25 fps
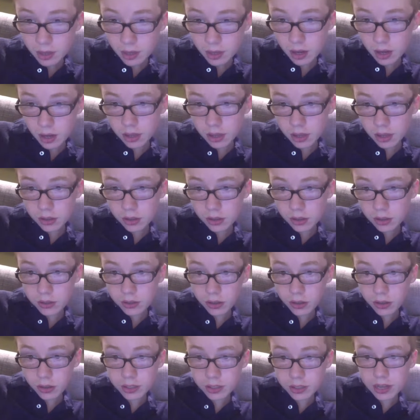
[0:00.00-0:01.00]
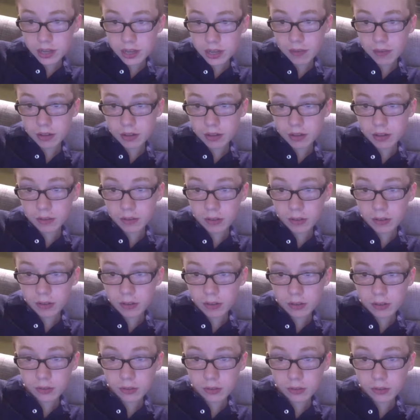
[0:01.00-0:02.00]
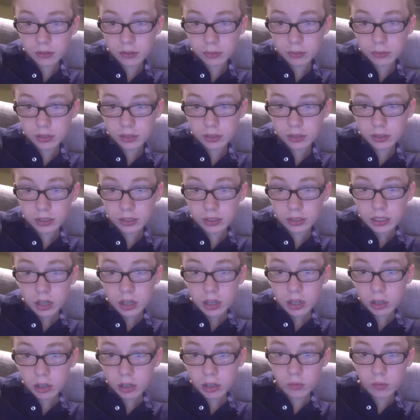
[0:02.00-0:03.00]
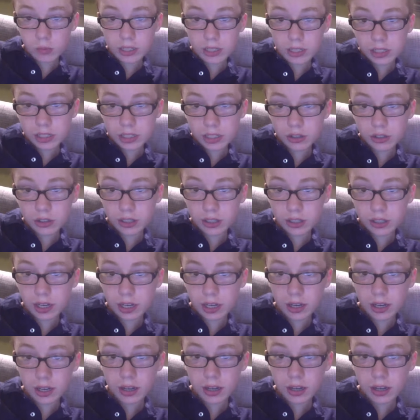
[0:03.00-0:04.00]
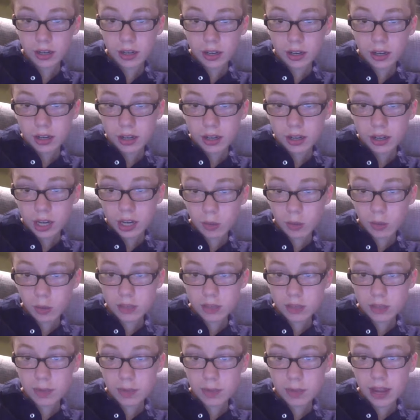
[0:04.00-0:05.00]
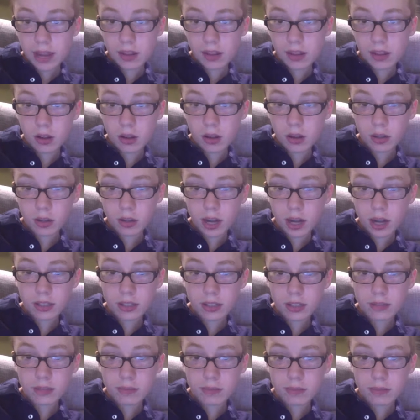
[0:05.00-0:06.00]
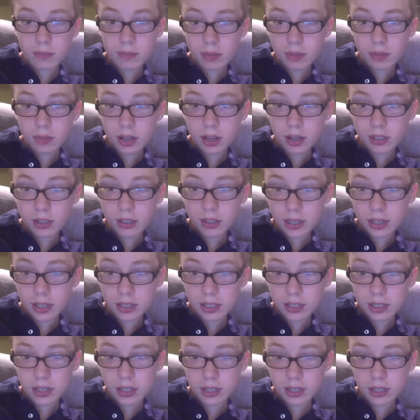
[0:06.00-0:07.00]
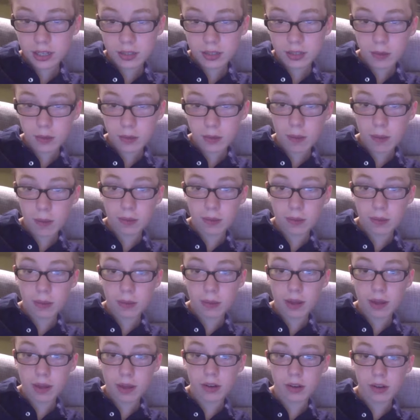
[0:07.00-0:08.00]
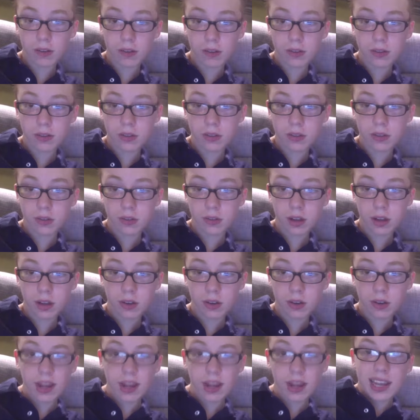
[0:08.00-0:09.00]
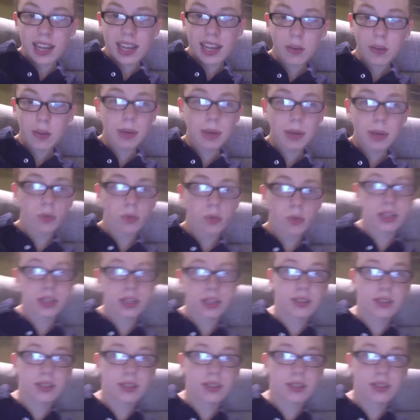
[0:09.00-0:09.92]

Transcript: The turns after the vertical loops are really jerky. It wasn't bad though. Loch Ness is probably the better of the 2 though. That would make more sense. It doesn't